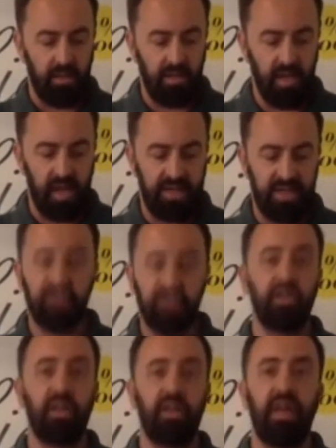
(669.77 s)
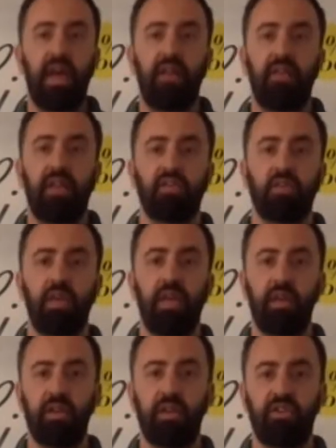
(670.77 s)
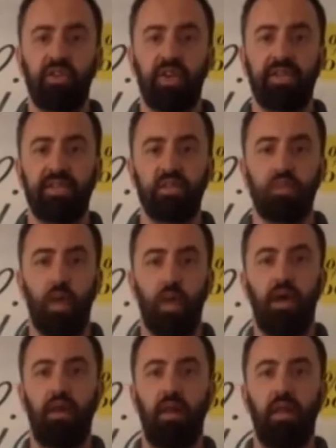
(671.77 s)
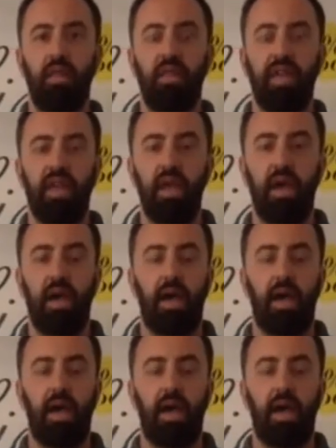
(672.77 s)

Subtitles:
Additionally, that sort of illustrates as well the